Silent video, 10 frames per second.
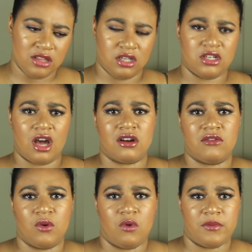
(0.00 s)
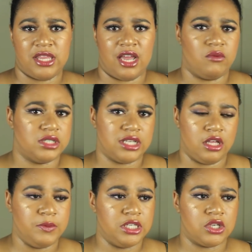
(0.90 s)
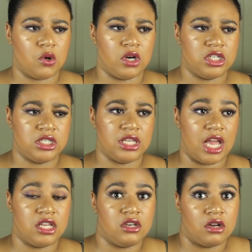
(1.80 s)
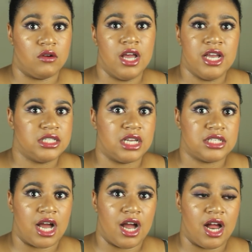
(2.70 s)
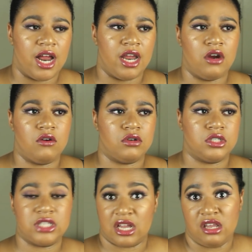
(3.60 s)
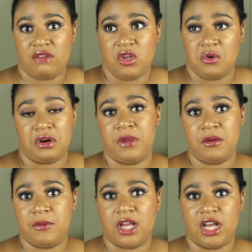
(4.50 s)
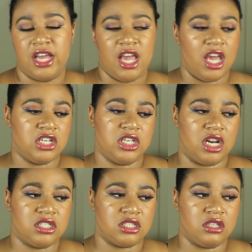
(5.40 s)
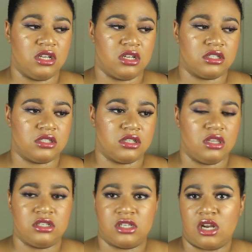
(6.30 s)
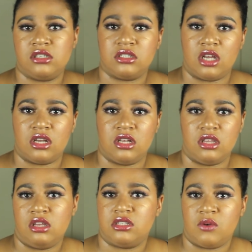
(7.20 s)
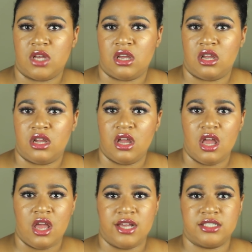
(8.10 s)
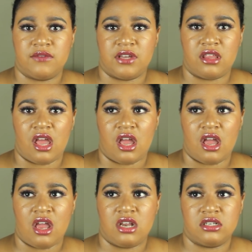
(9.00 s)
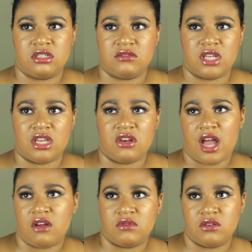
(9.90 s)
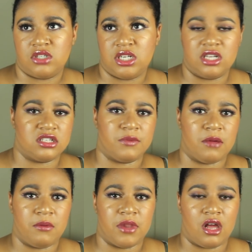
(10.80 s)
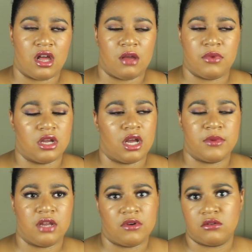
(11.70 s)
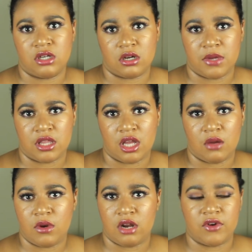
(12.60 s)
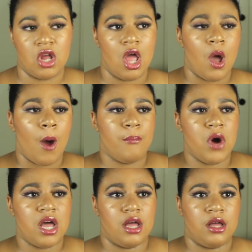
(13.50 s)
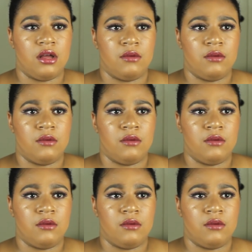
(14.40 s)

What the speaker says: the daughter of the woman that was telling me the story, she like, you know, says hi, or she's like, I love you, or blah blah blah. And she kind of just looks, and then she kind of just like looks away and stuff like that. And she was like, you know how rude she is, and blah blah blah. But I'm not even gonna talk about that, whatever. But